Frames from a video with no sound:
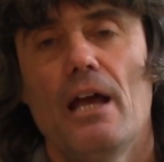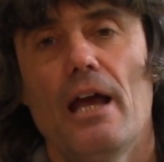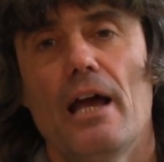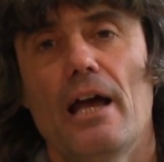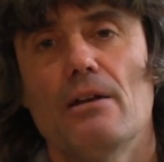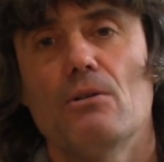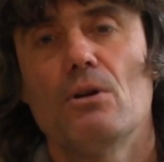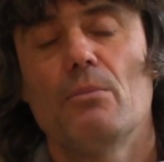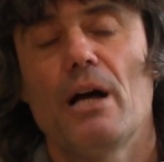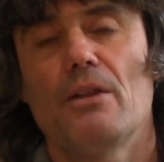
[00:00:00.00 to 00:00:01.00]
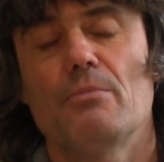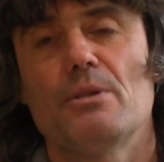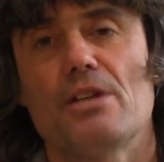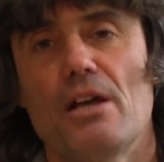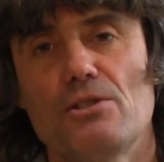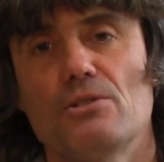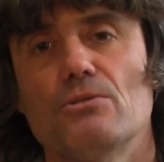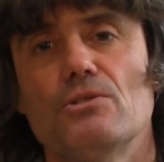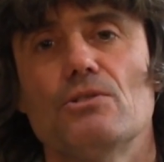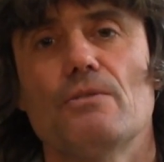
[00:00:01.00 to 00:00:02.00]
and all about the
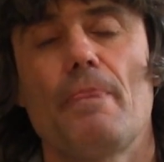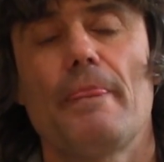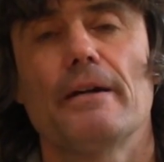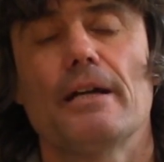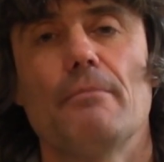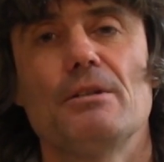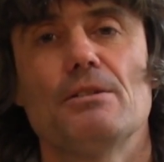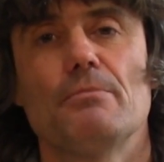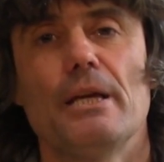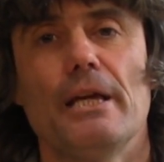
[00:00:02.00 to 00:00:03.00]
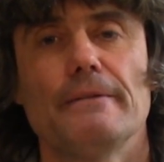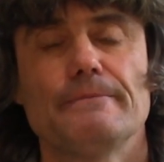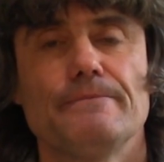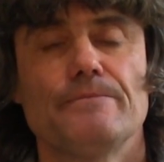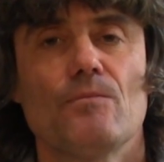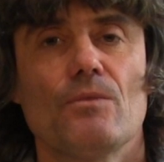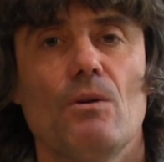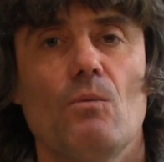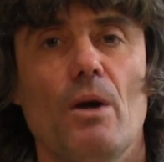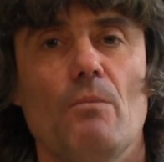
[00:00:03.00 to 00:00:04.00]
potentials that come into being
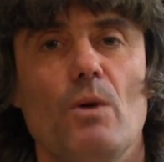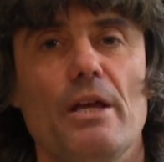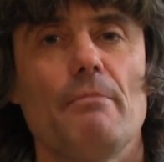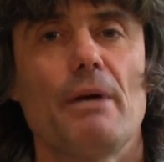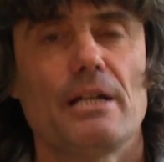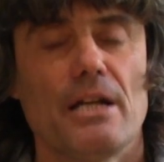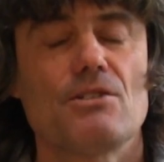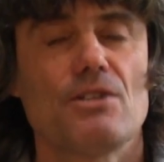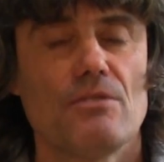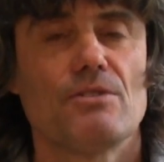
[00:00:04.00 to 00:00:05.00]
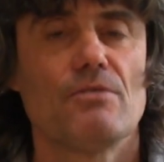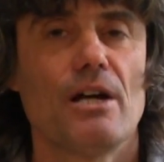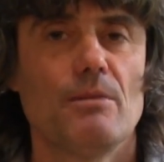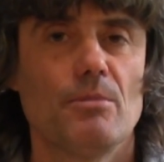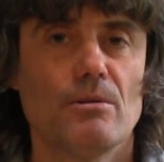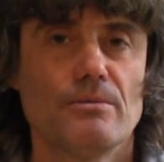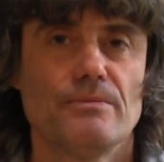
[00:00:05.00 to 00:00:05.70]
when we make ourselves available